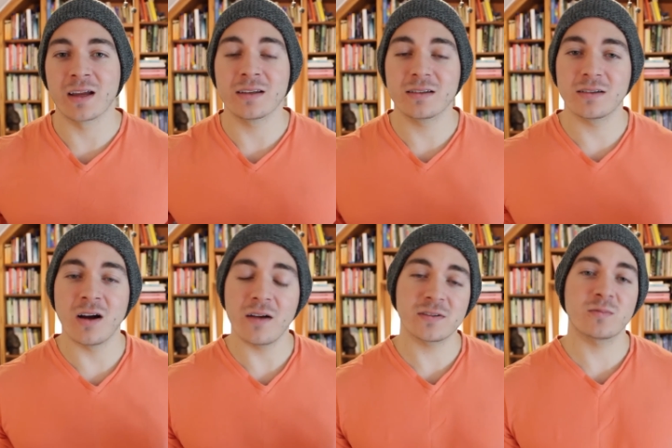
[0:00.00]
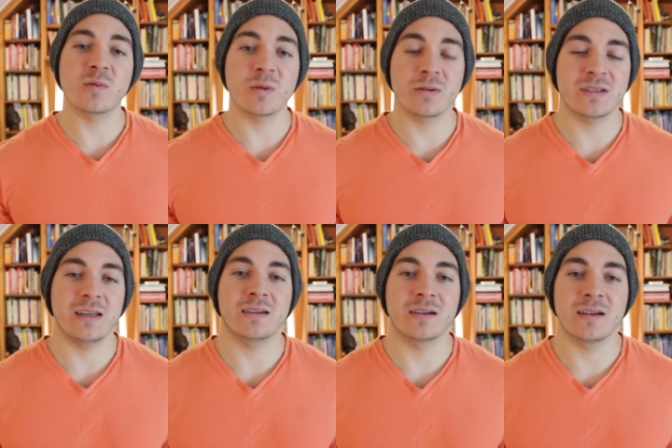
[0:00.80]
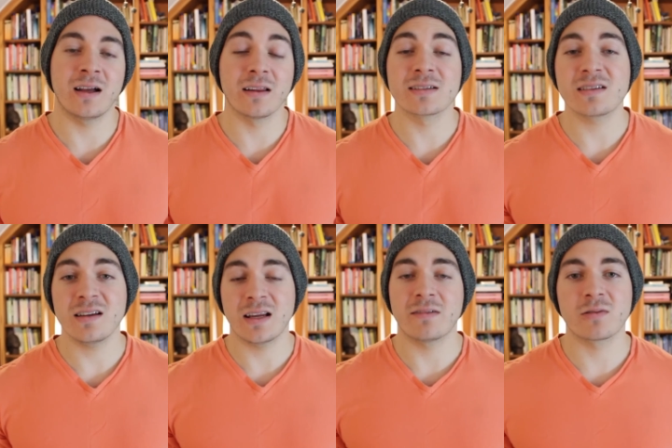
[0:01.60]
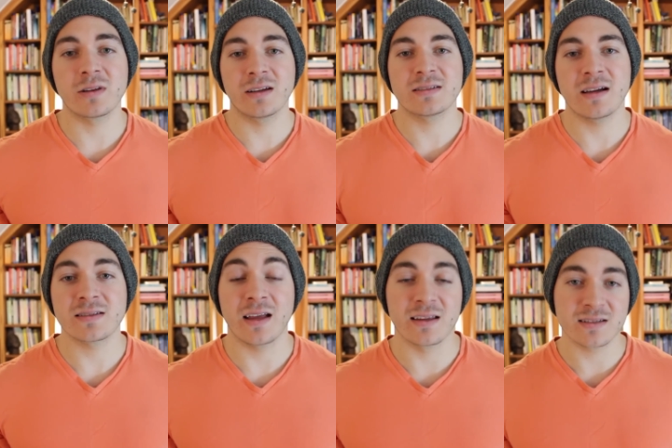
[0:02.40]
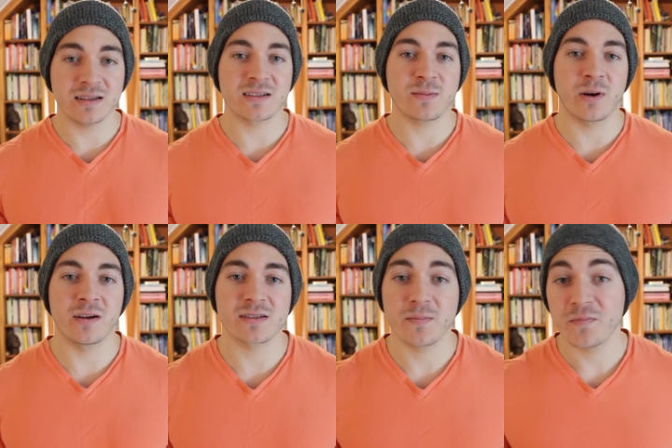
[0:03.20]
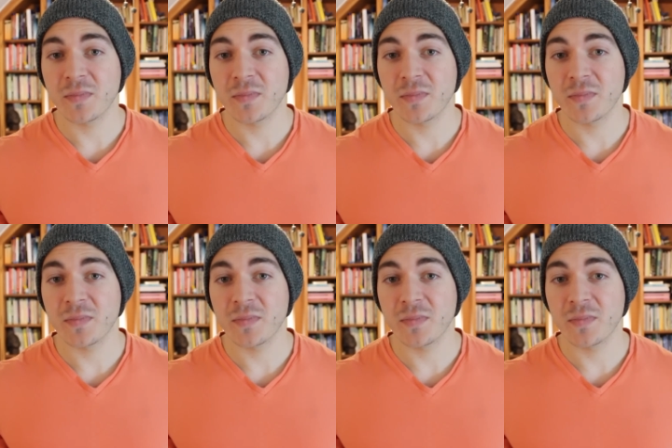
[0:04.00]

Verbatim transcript: And often when we would take LSD and have a really intense LSD experience,